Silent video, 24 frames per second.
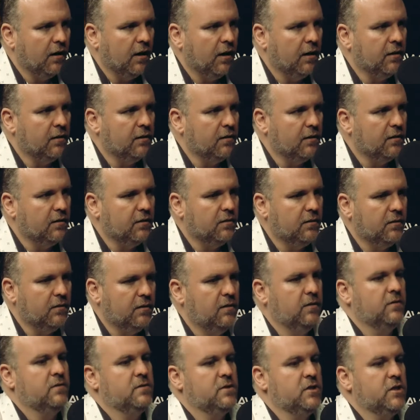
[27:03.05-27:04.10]
and
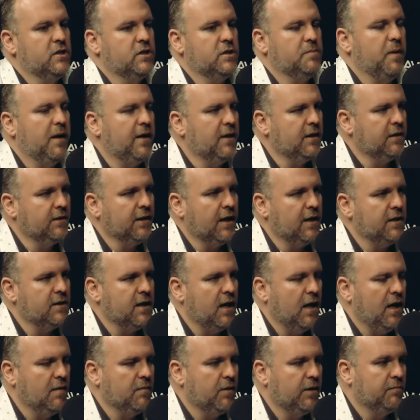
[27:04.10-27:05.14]
just spending that
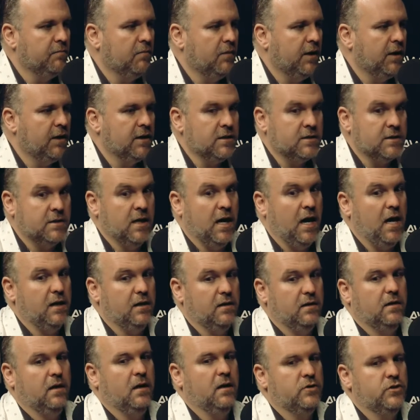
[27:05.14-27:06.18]
time and and it's not
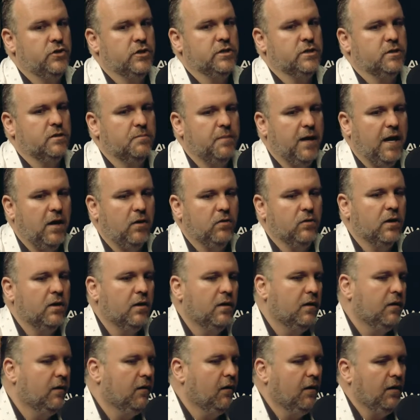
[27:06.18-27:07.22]
just about
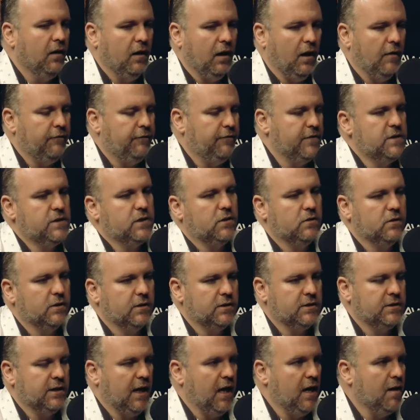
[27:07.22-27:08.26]
a physical
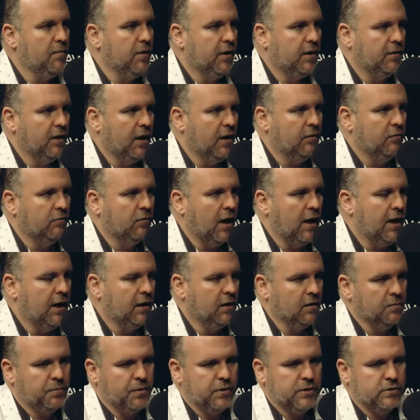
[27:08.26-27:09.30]
exam and, and writing
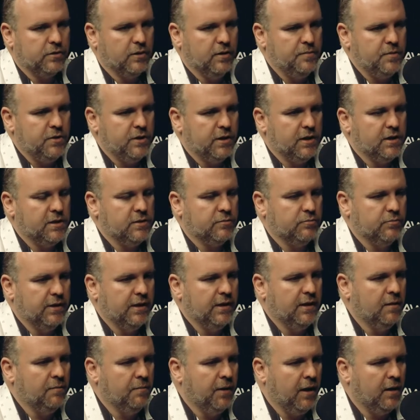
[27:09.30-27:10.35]
a prescription. It's
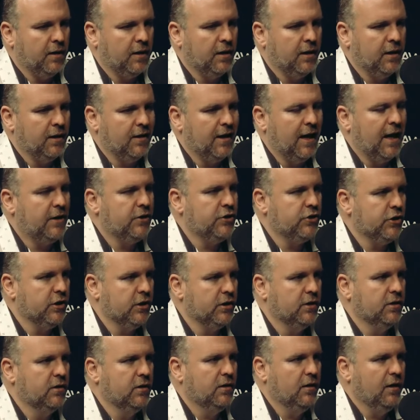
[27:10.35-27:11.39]
really about a
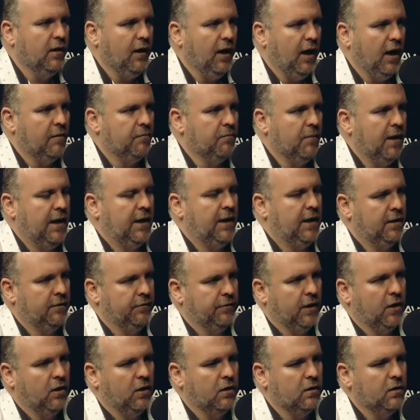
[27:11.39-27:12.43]
connection and making
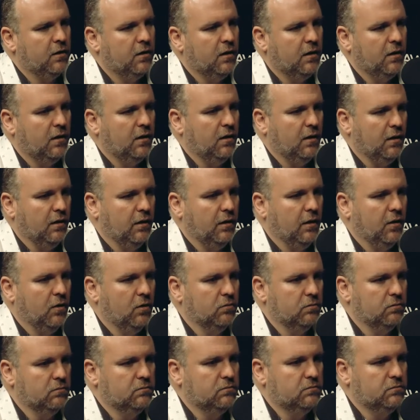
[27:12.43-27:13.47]
their, you
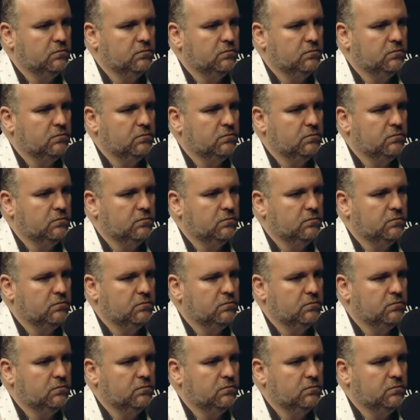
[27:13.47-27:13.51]
know,